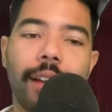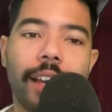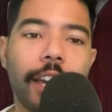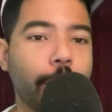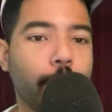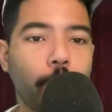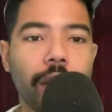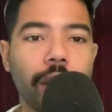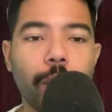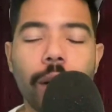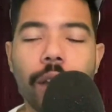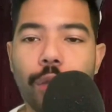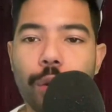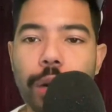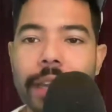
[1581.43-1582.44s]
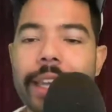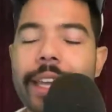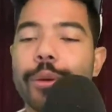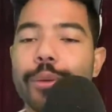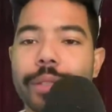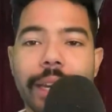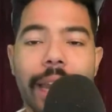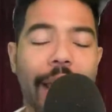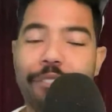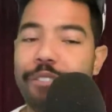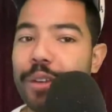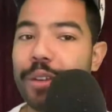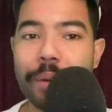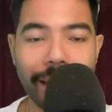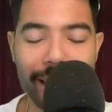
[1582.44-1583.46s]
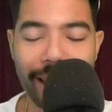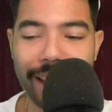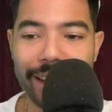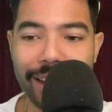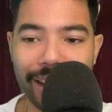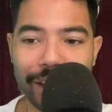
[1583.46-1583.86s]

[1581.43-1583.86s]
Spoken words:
In 2023, he was an MVP candidate